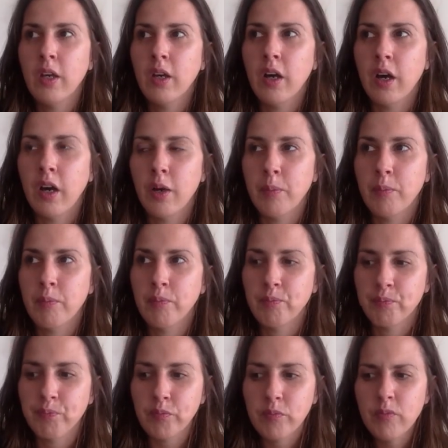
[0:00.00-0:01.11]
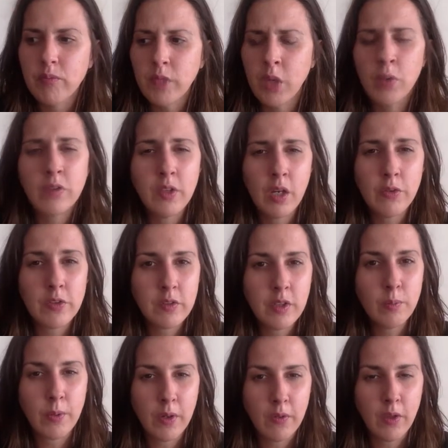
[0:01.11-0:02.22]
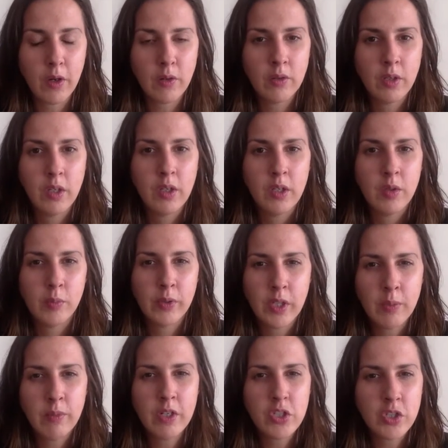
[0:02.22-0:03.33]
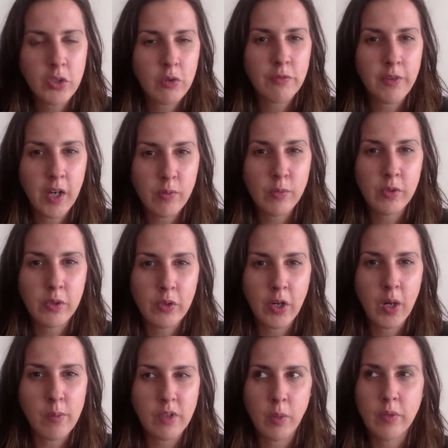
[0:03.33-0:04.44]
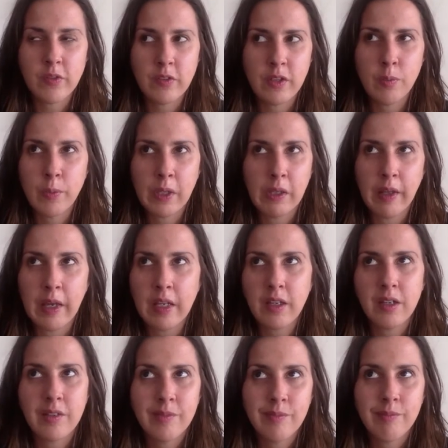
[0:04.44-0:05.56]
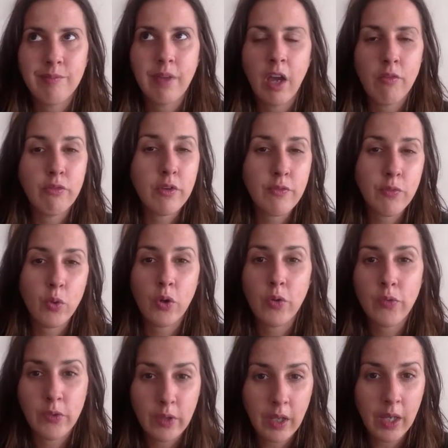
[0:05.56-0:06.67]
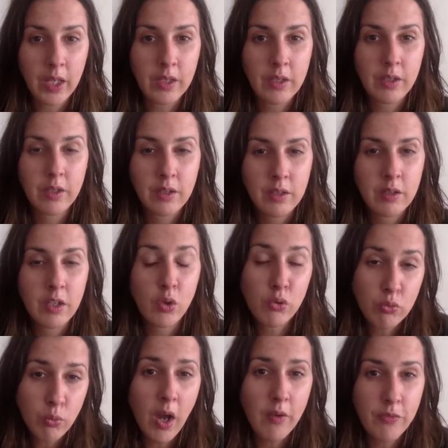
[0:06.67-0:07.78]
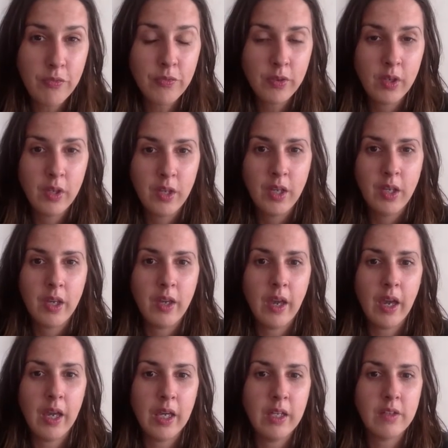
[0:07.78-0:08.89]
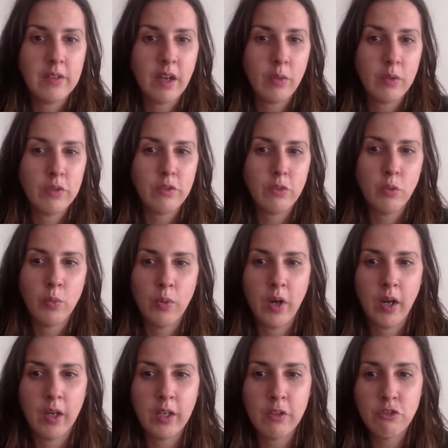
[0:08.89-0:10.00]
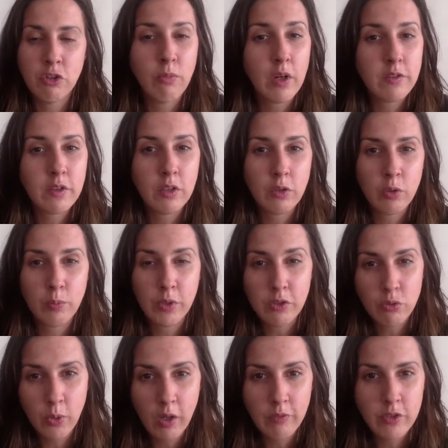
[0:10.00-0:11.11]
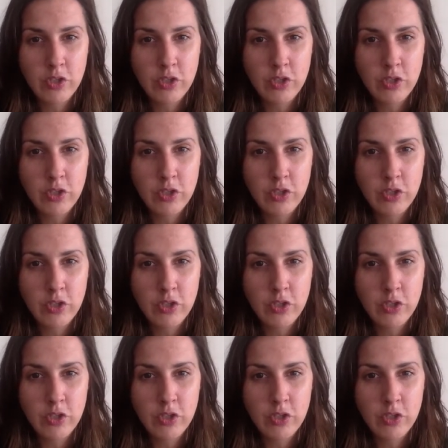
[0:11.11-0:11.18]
I was never sleeping, though. Pretty much under 5 milligrams, I was sleeping like every fourth night. It was rough. And I would do intramuscular B12